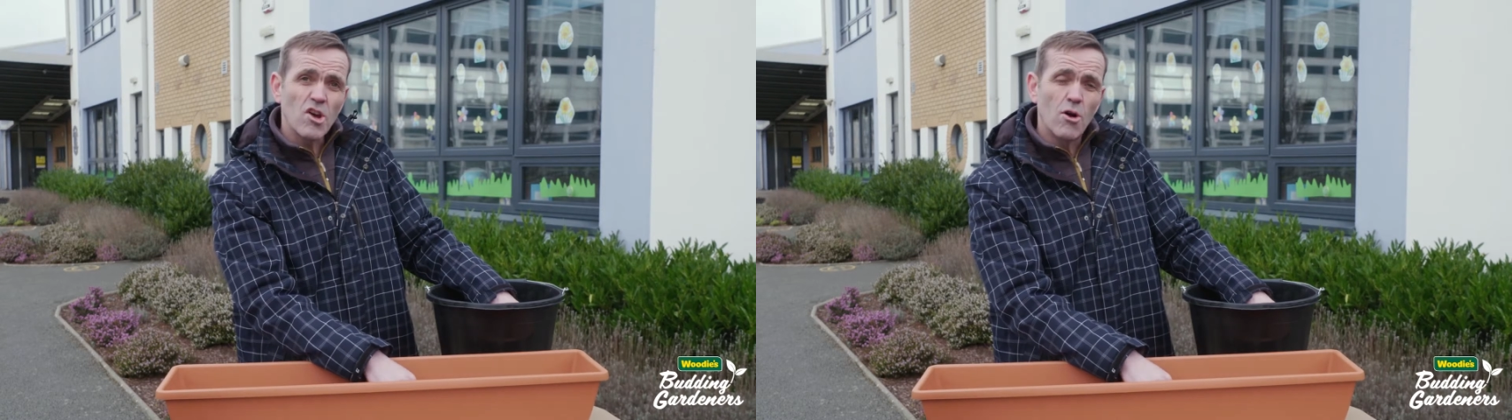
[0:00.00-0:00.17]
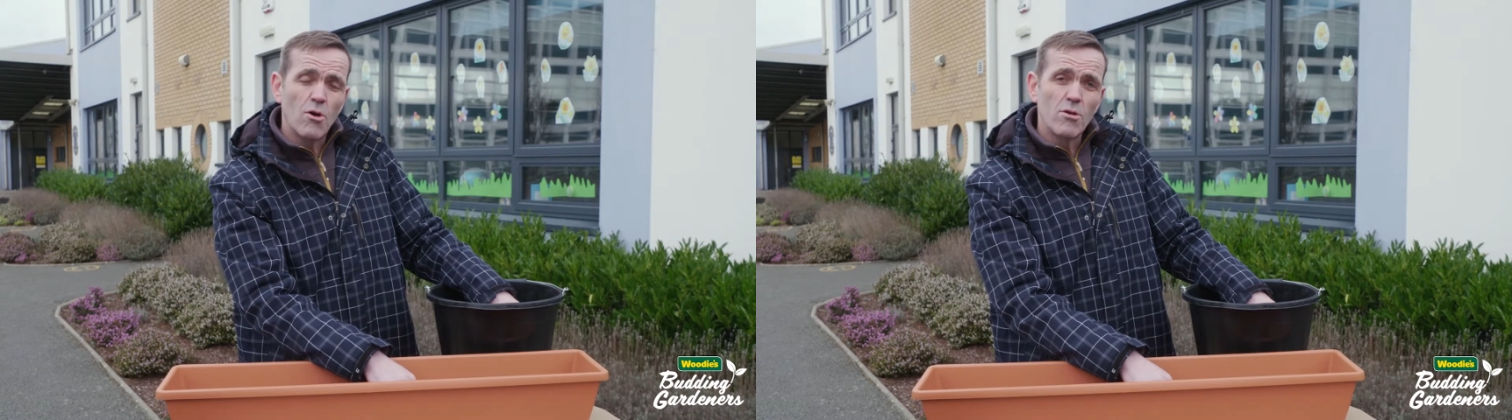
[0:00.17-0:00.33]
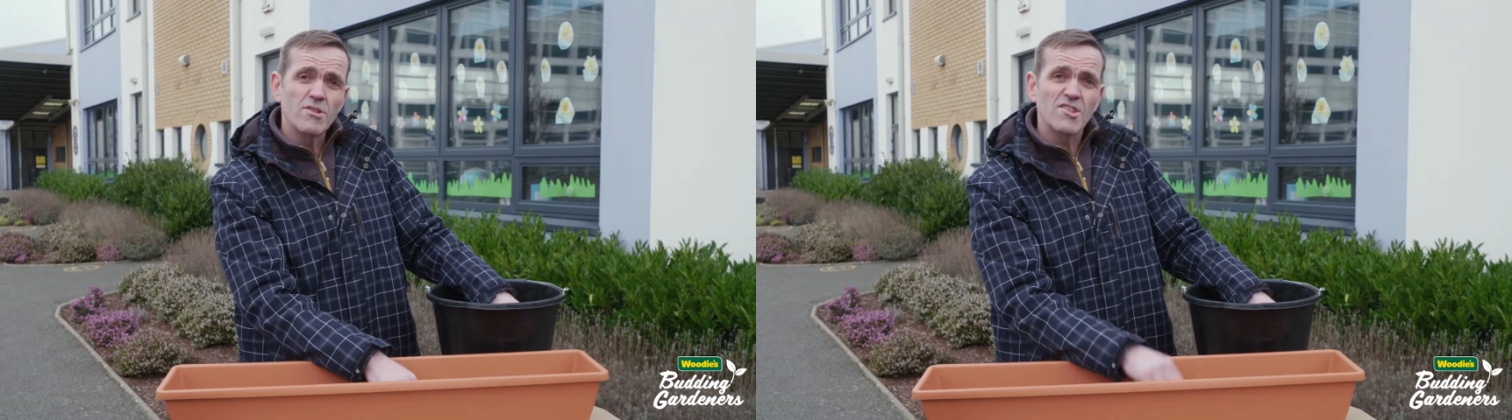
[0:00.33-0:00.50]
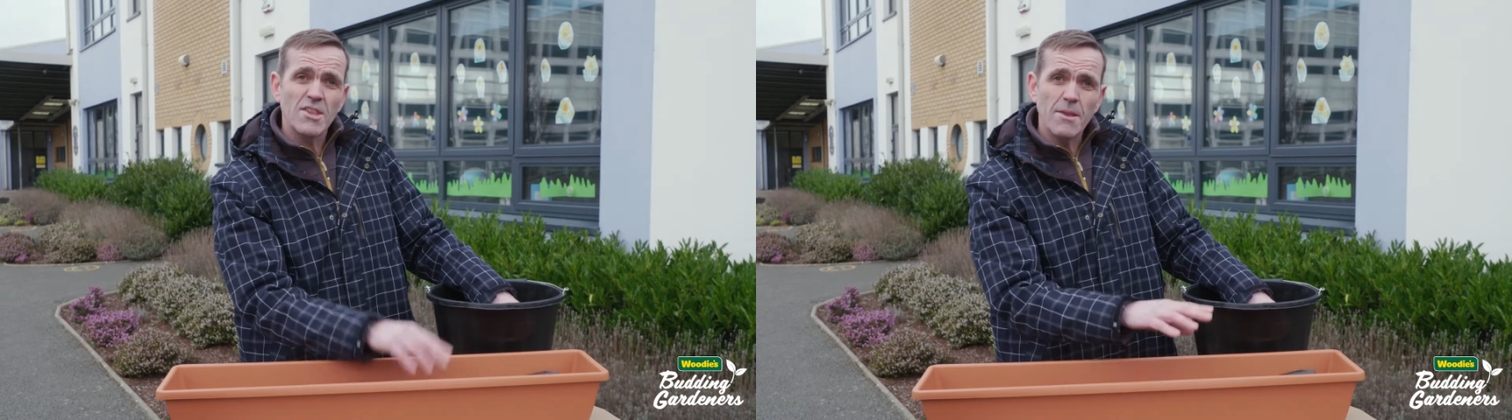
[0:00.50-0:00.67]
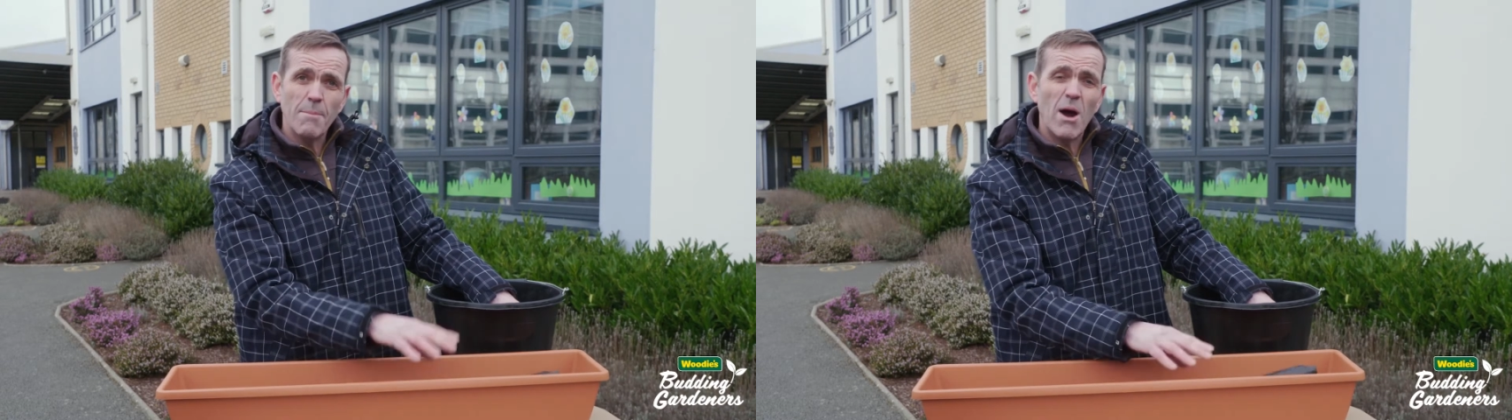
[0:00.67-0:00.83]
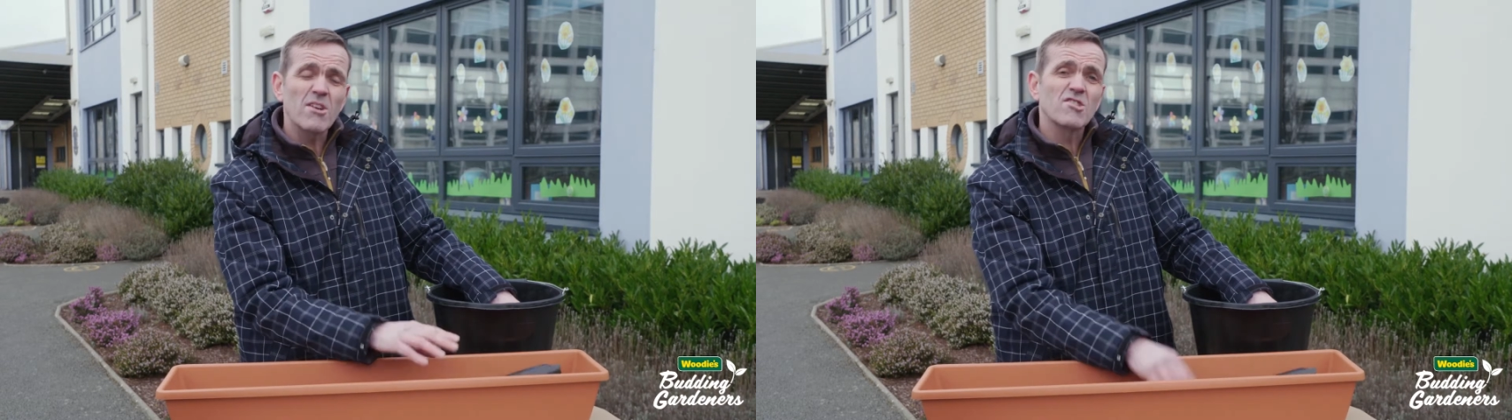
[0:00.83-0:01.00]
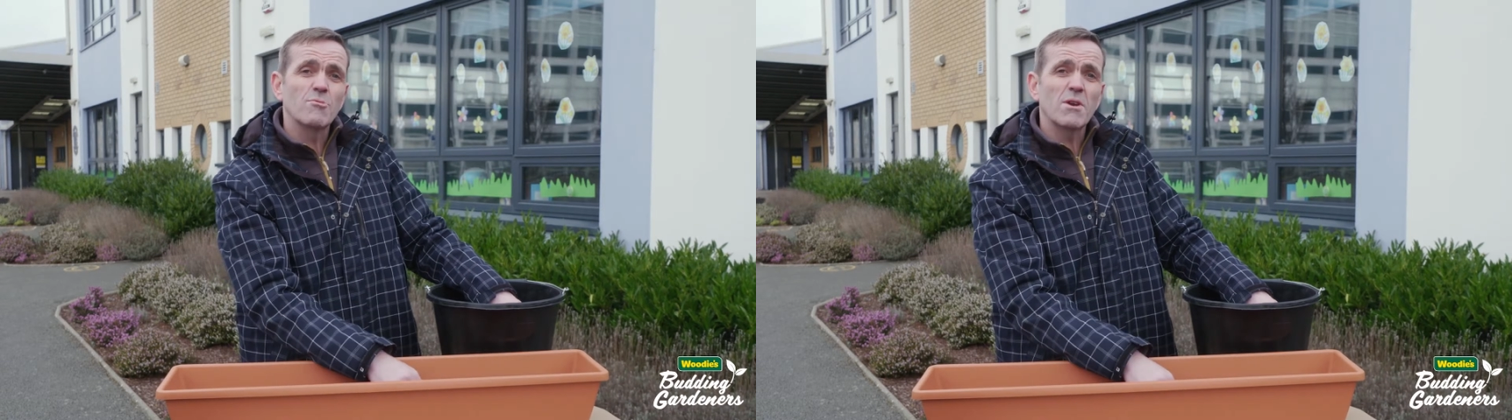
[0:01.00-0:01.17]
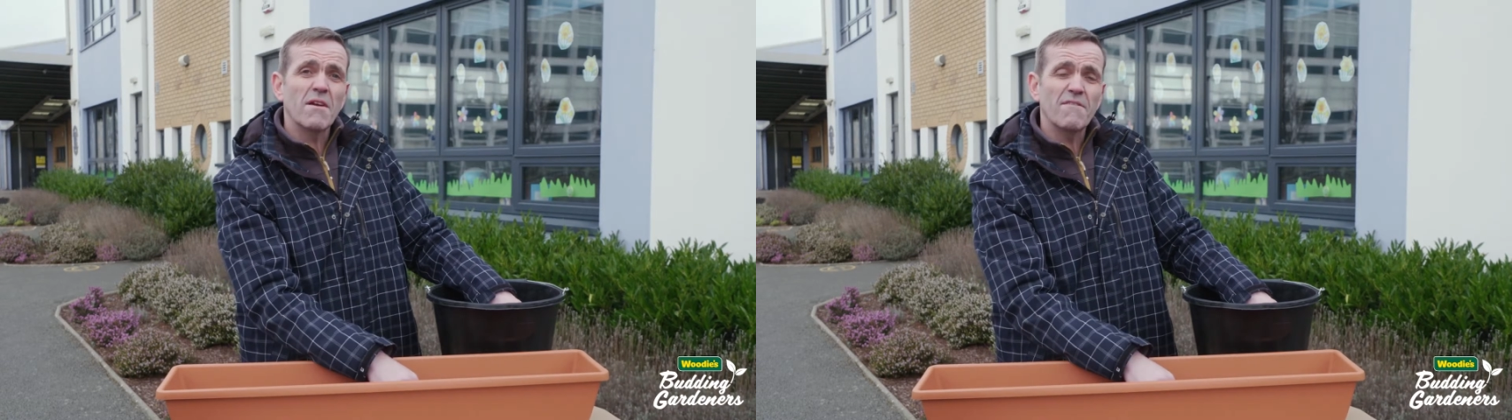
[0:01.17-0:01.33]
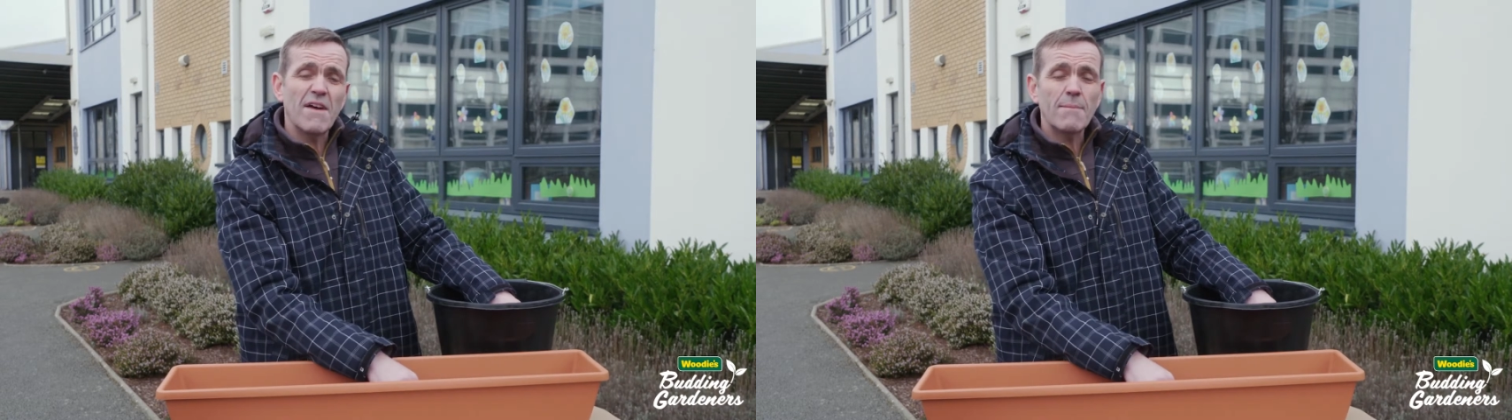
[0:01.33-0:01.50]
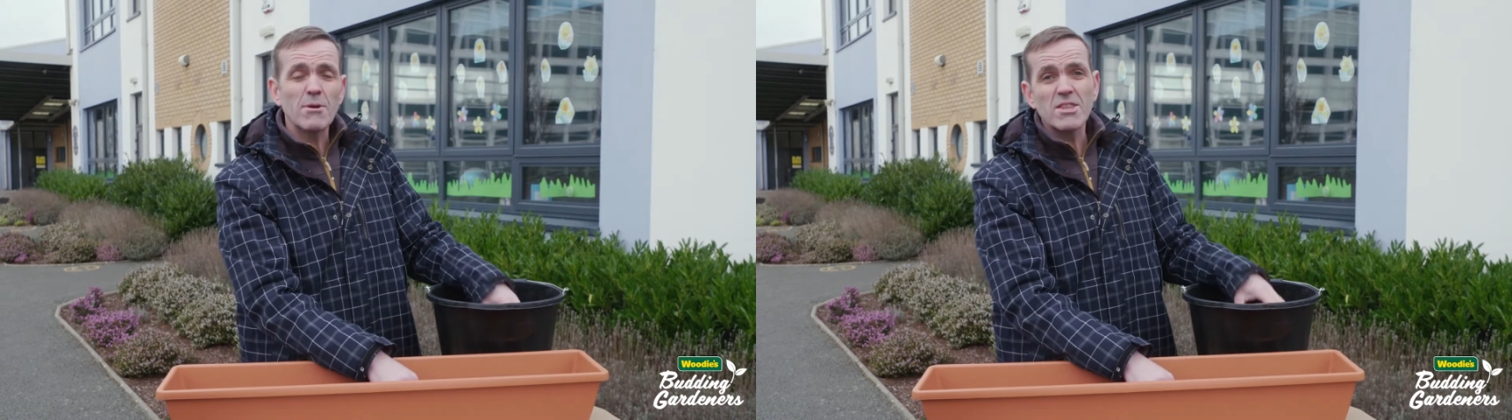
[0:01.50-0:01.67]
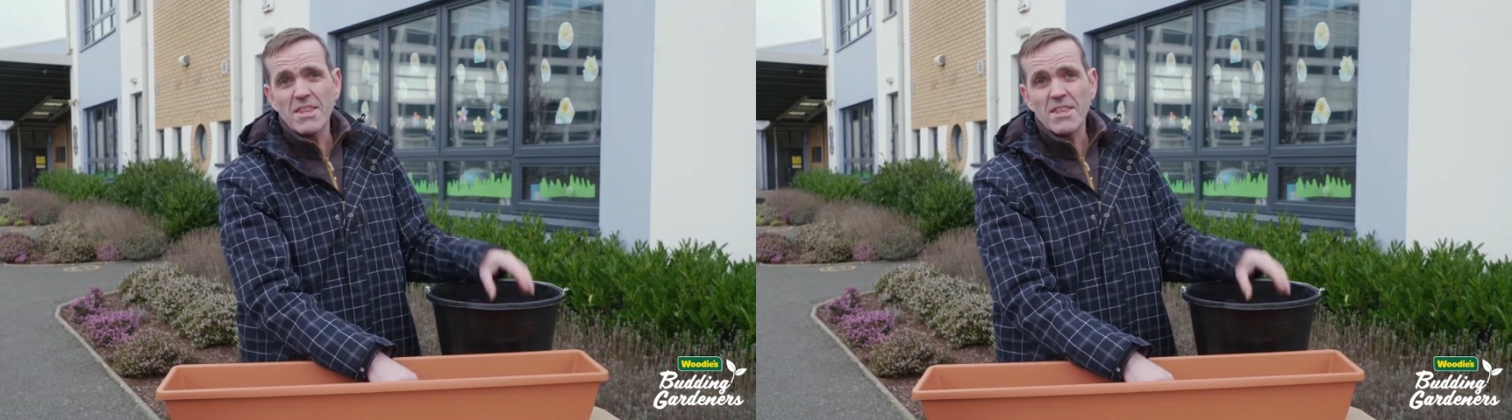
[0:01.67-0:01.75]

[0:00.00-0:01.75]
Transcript: holes in the box with our fabric,